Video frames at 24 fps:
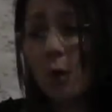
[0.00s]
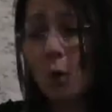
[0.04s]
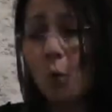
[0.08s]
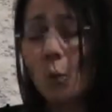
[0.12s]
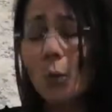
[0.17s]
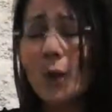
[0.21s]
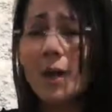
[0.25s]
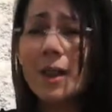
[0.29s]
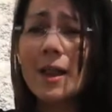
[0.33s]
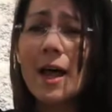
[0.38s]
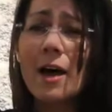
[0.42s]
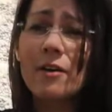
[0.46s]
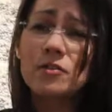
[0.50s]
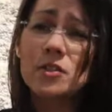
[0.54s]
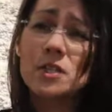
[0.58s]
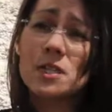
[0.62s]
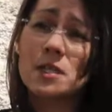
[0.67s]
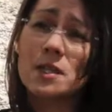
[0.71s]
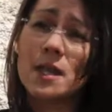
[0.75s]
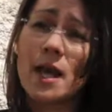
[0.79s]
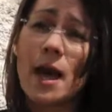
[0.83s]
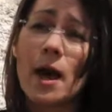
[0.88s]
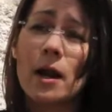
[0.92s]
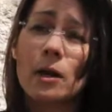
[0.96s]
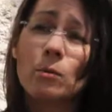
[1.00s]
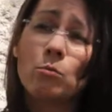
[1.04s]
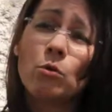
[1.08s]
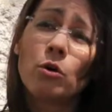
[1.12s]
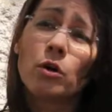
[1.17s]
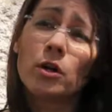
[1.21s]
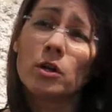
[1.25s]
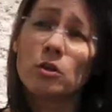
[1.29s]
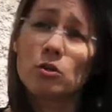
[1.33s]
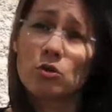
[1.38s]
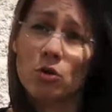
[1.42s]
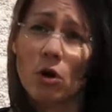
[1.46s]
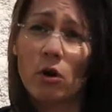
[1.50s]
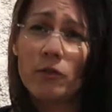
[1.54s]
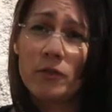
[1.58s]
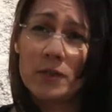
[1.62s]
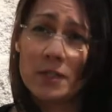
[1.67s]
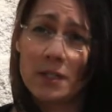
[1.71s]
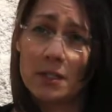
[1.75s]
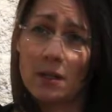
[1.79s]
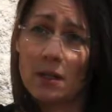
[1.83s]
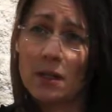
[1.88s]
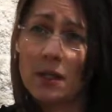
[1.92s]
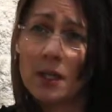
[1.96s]
We left the animal control
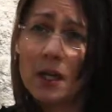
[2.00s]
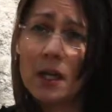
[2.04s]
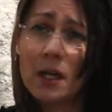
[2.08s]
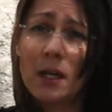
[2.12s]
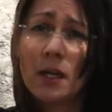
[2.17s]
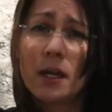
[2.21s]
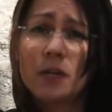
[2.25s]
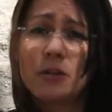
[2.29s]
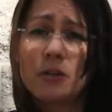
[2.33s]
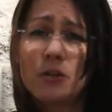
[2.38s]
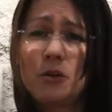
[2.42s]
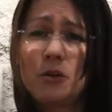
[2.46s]
facility in